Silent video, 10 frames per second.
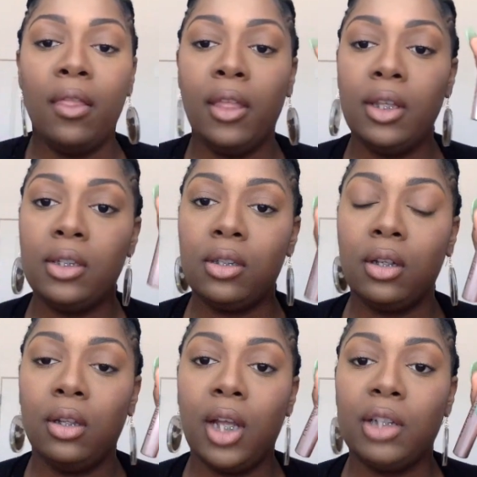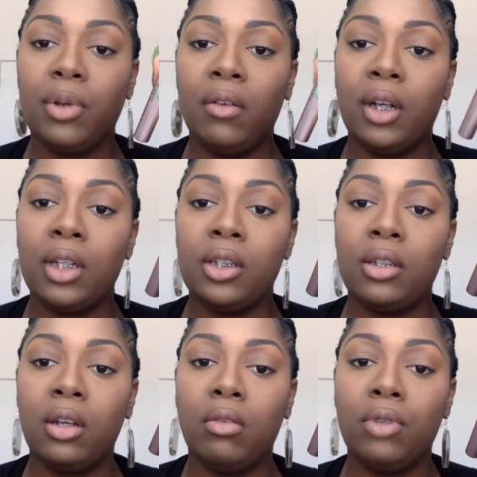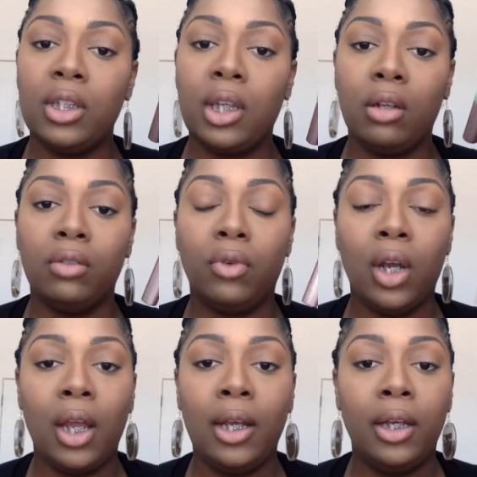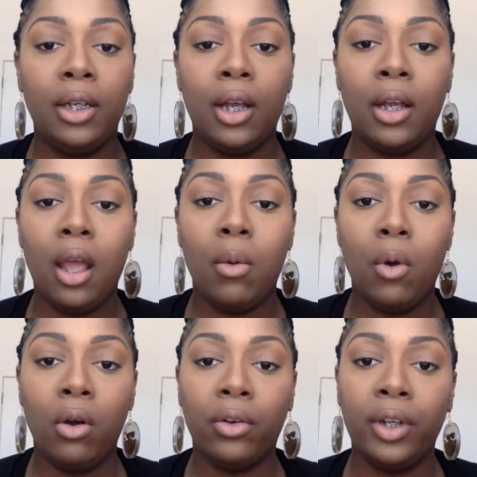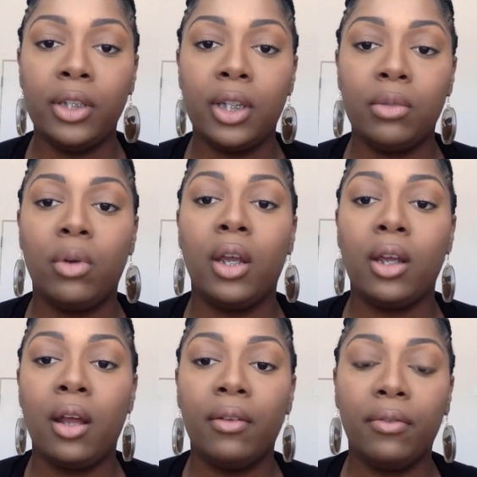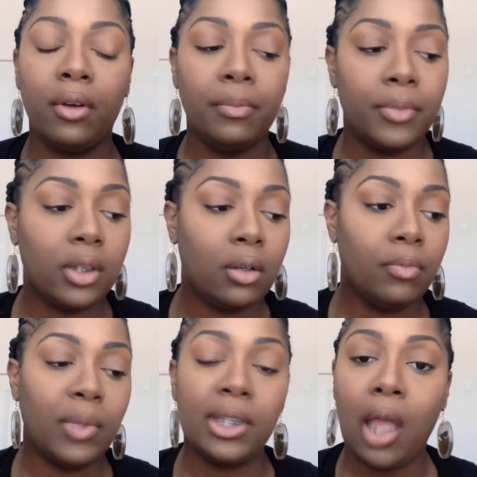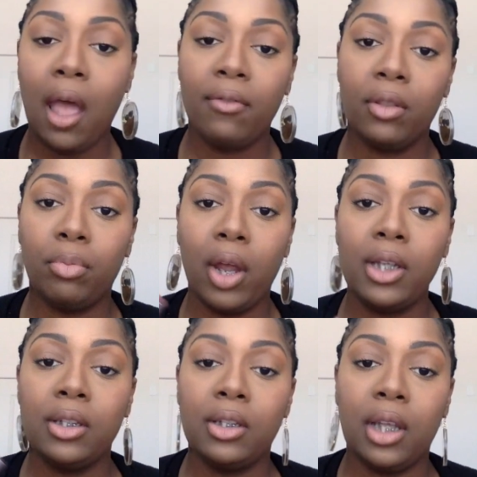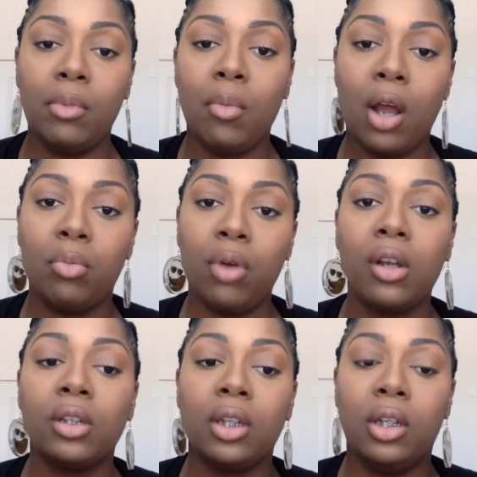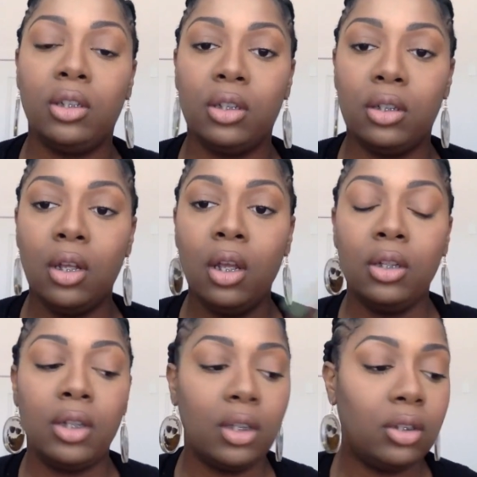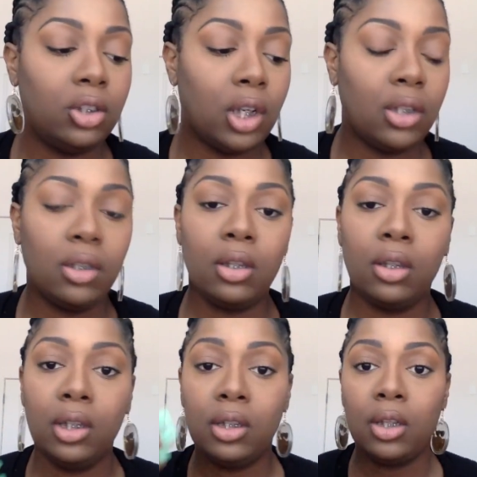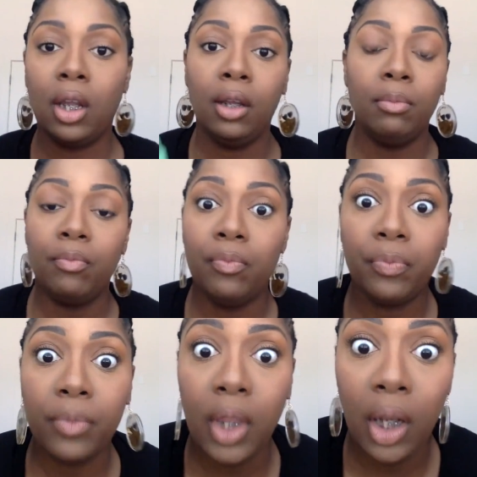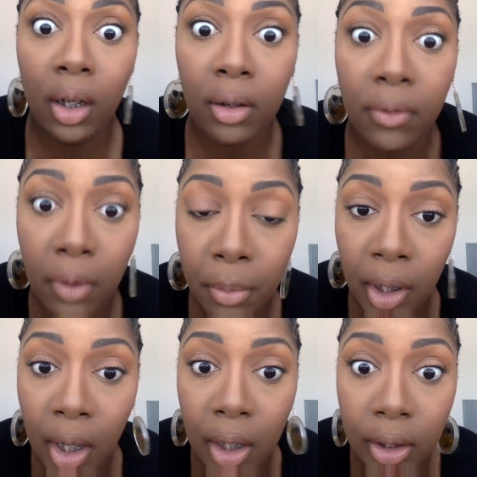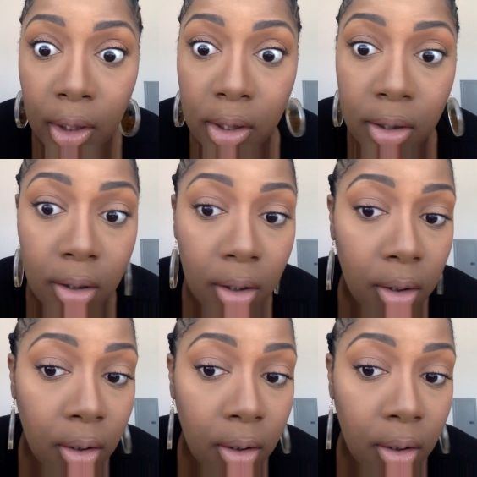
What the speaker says: This Lash Paradise retails for $9.99 at Walgreens. That's why I got it from. So it's half the price, the same amount of product, and it just does just the same thing for me, at least.